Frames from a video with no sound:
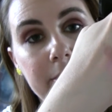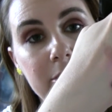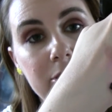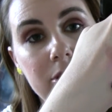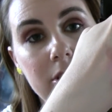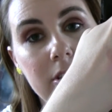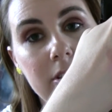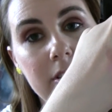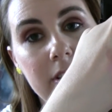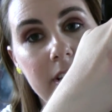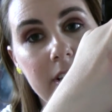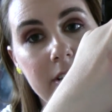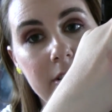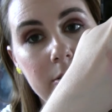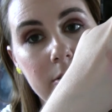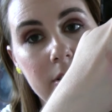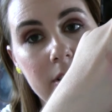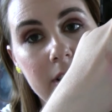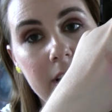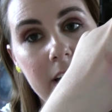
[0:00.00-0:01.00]
to show you that
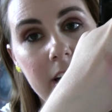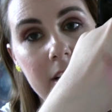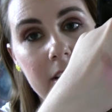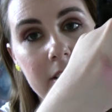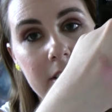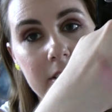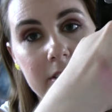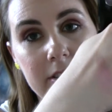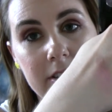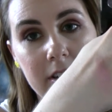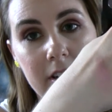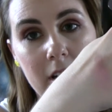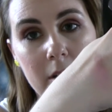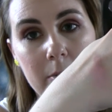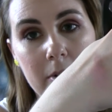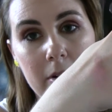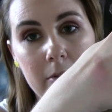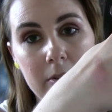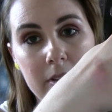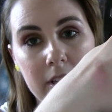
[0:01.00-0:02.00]
you can layer these and they
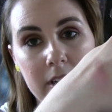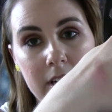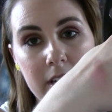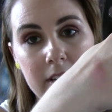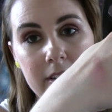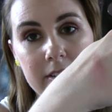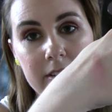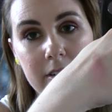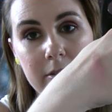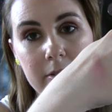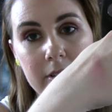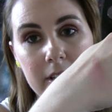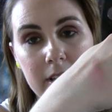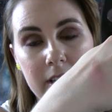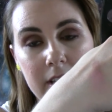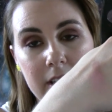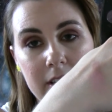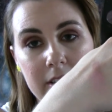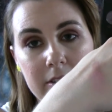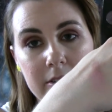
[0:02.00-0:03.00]
come out really nice. I really
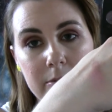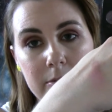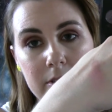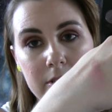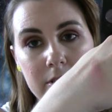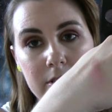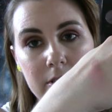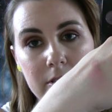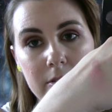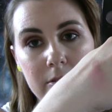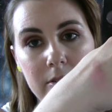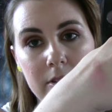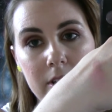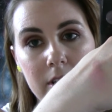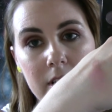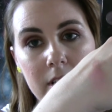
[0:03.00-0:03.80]
like this one too.